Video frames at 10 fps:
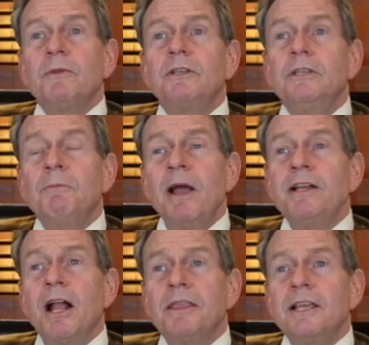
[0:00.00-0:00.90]
you might
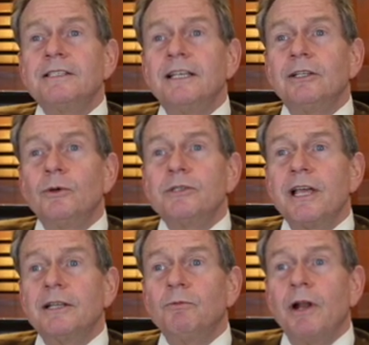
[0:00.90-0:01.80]
not think St. Louis
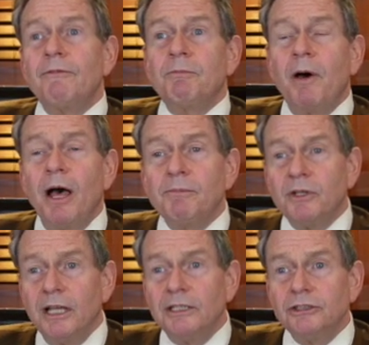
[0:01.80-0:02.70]
would have the
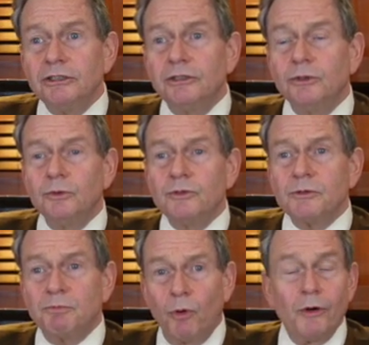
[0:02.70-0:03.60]
population to
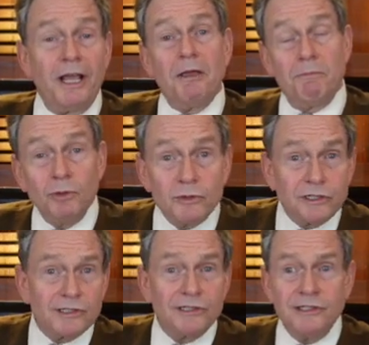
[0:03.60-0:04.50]
support a
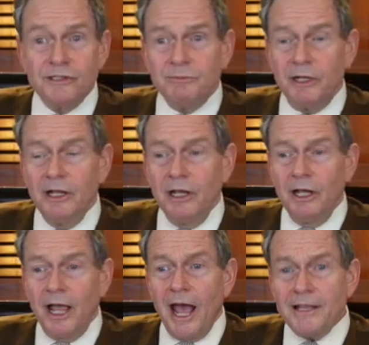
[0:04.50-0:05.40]
music season, but
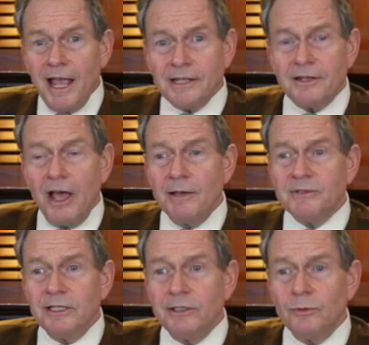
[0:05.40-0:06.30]
at that time,
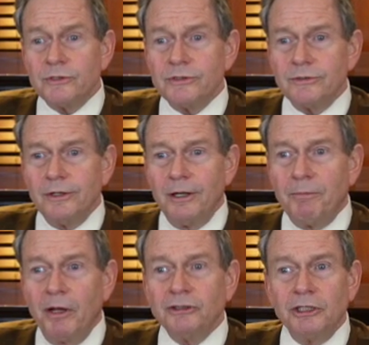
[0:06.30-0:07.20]
St. Louis
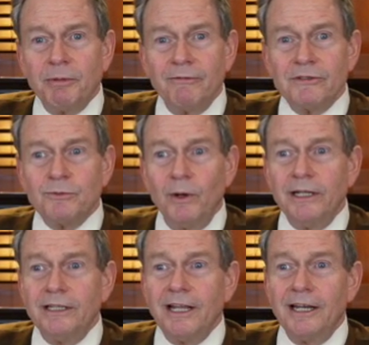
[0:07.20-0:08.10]
punched above its
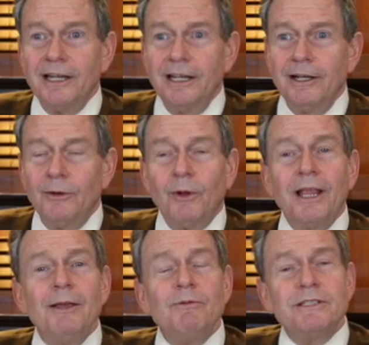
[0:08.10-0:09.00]
weight in that, well,
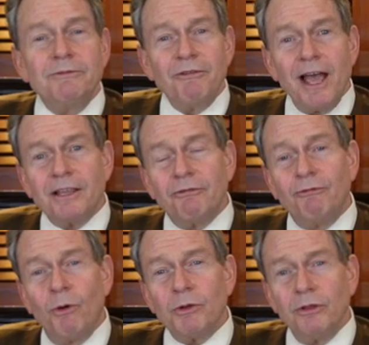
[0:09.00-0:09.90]
it was in fact the
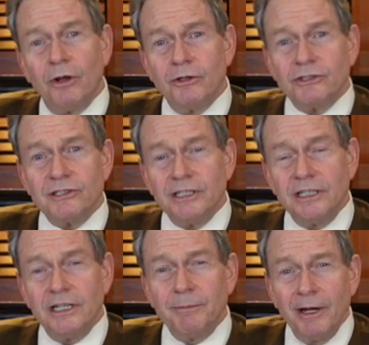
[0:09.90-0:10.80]
4th largest
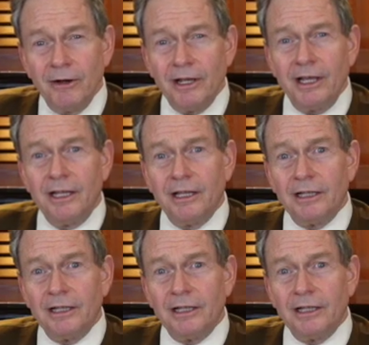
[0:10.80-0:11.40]
city in America